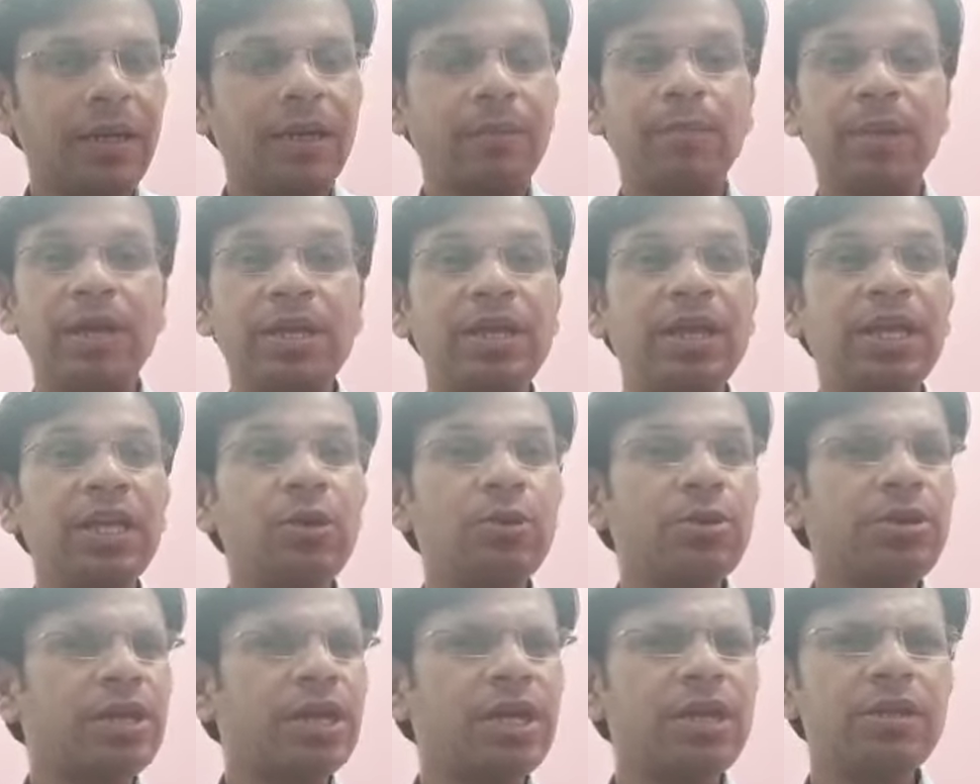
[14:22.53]

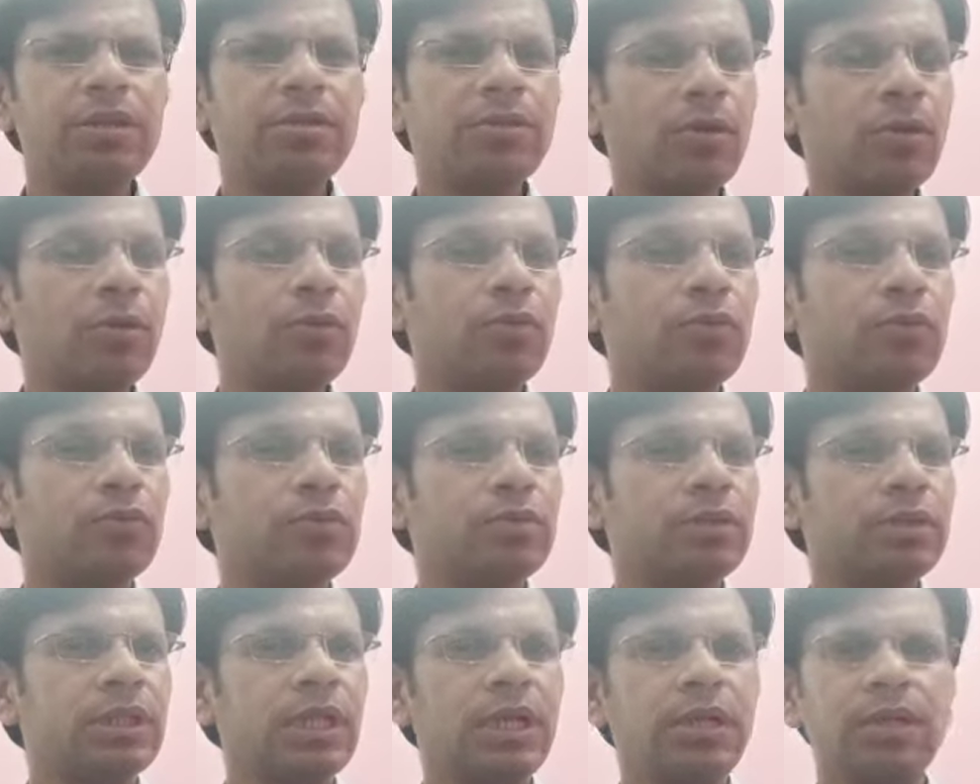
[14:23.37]
Bassanio says, no,
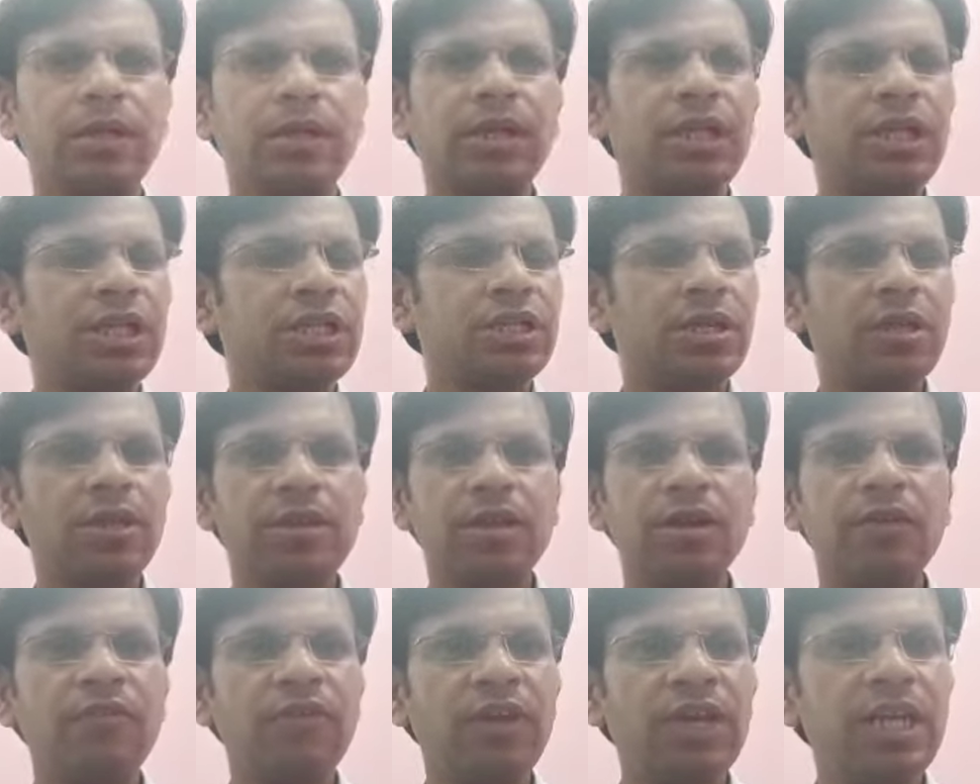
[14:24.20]
these conditions
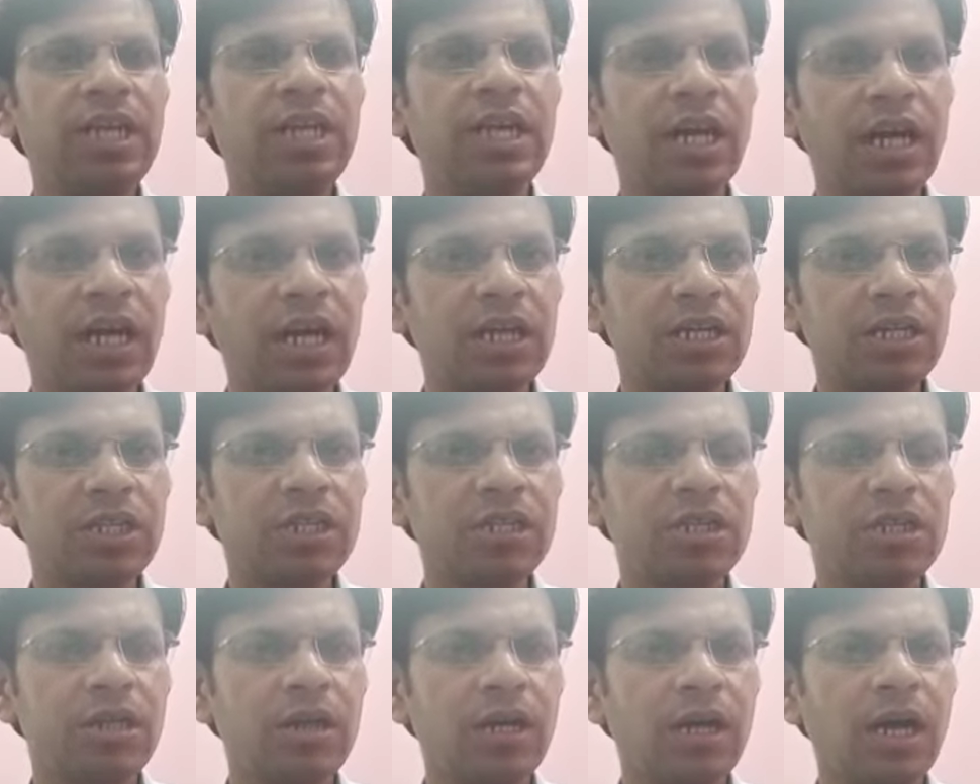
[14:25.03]
are very harsh.
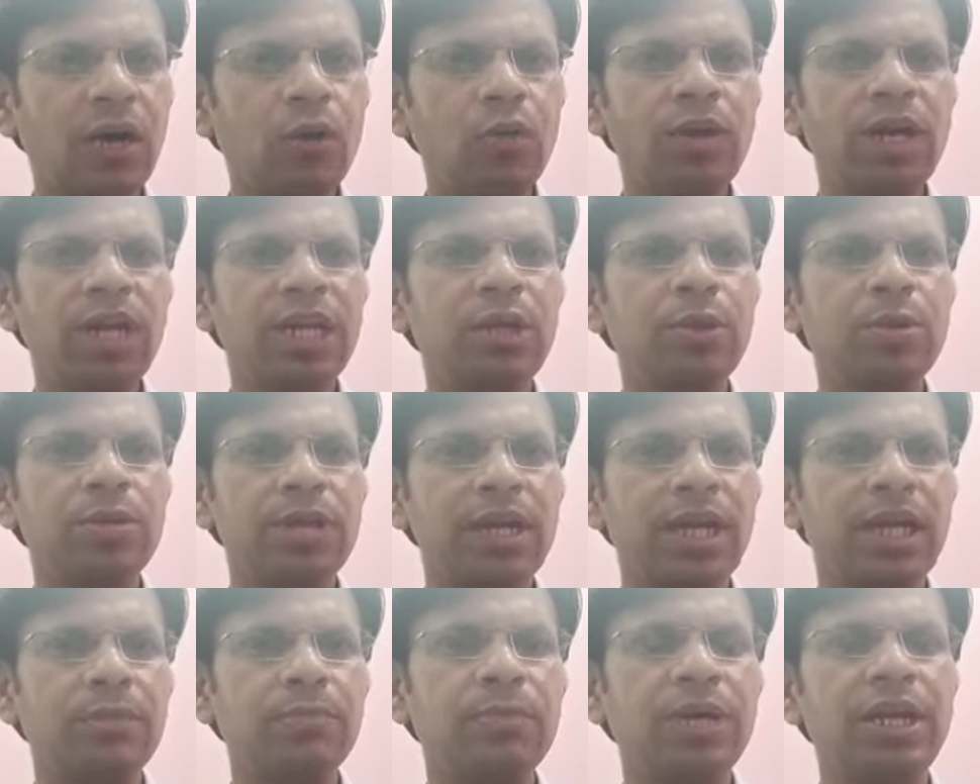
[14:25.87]
How can you
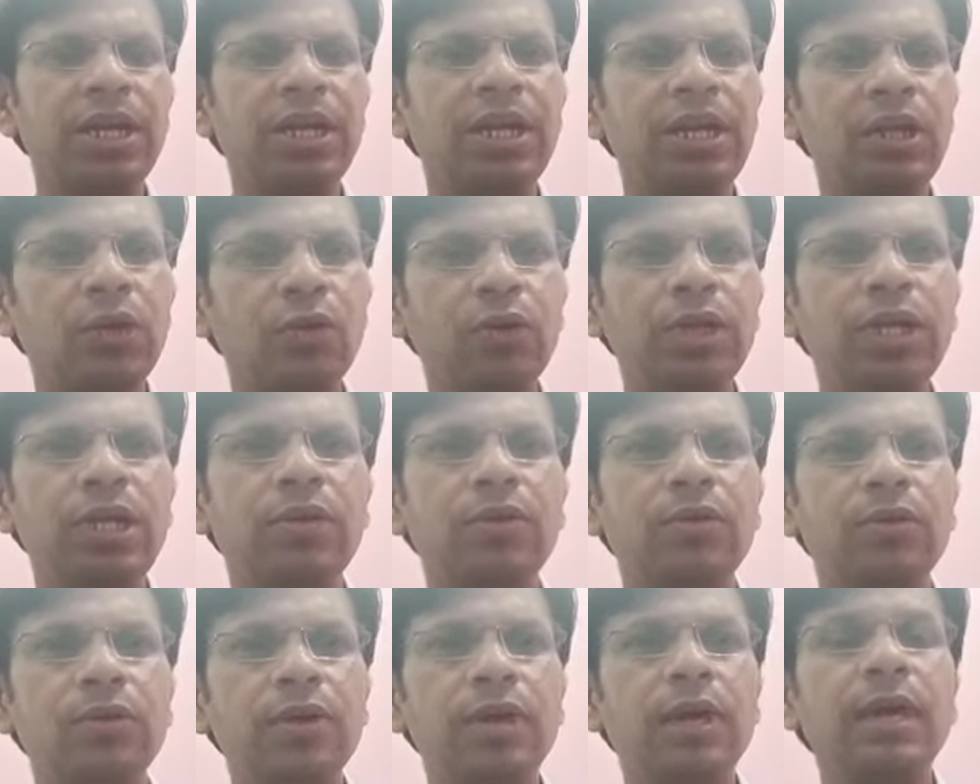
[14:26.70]
sign? But
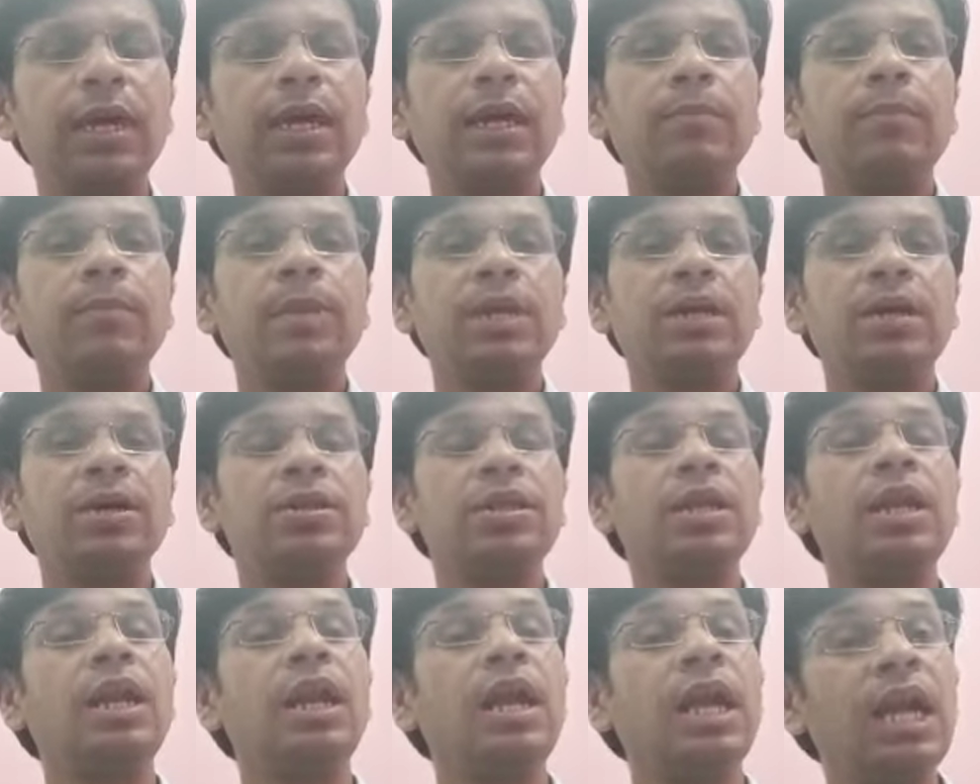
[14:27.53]
Antonio, because
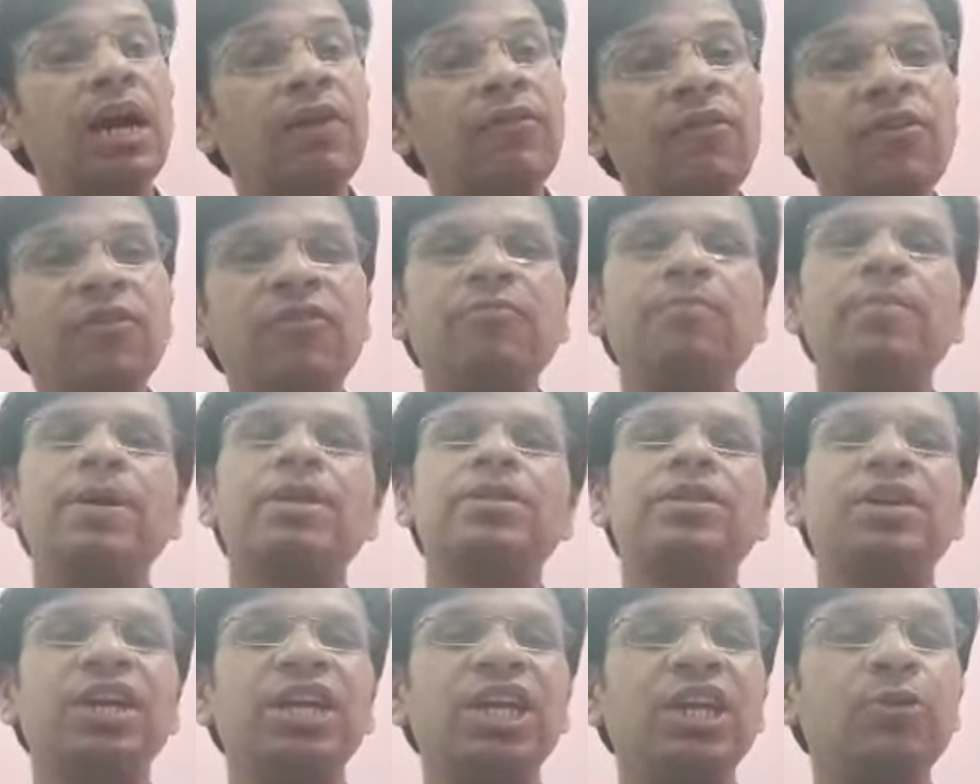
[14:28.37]
in love of
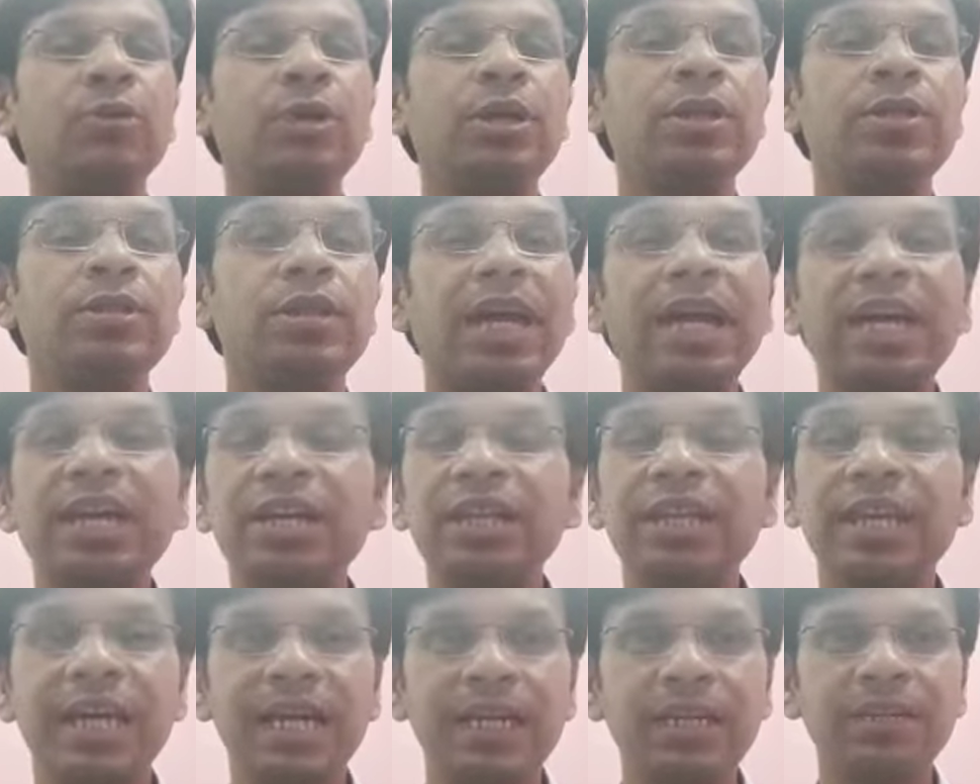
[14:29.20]
Bassanio, he
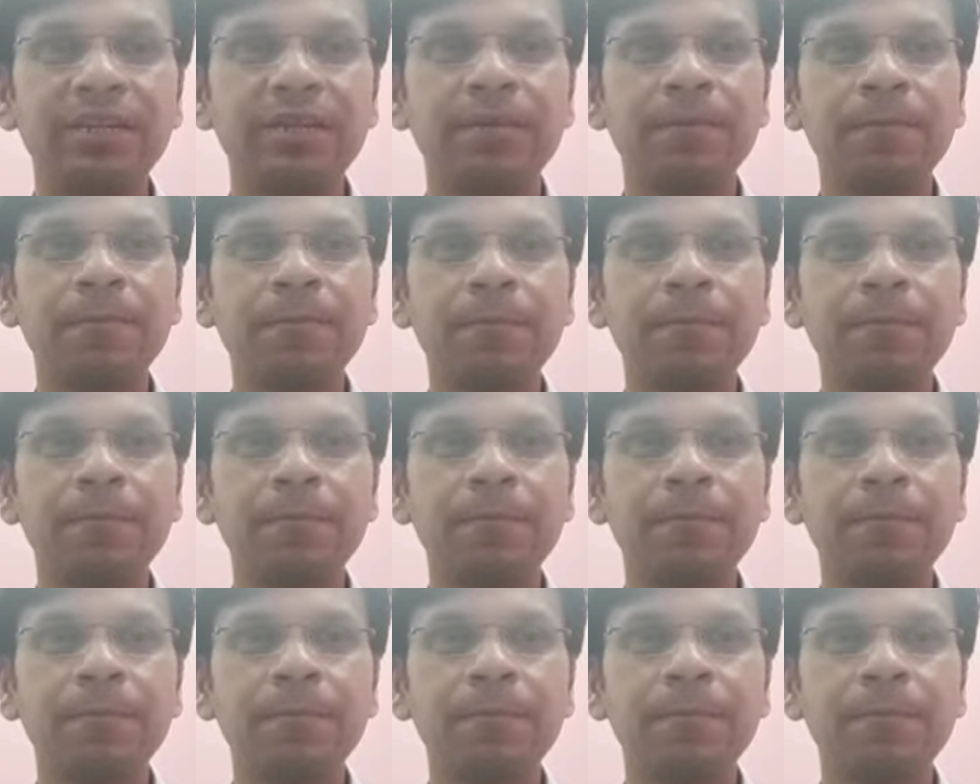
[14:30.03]
signed that.